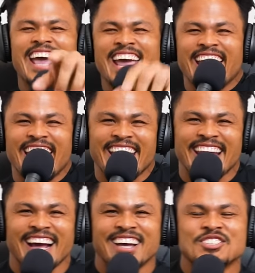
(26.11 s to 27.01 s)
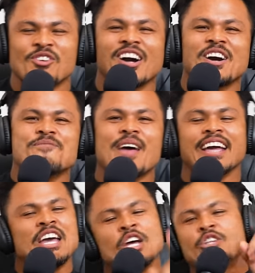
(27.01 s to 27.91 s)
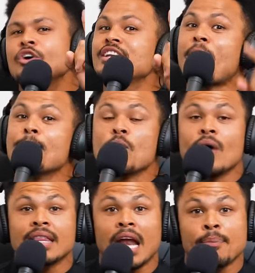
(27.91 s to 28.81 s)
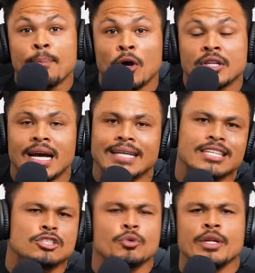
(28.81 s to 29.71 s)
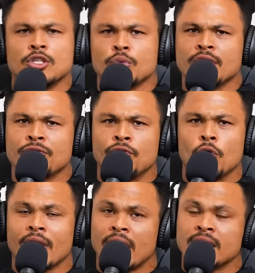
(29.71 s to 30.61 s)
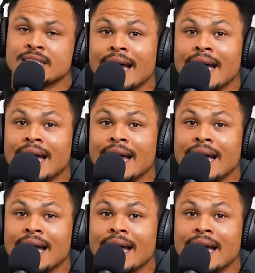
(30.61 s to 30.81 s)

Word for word: Hey, Rackers, welcome back to your number one rugby podcast. It's twenty twenty-four, Rackers.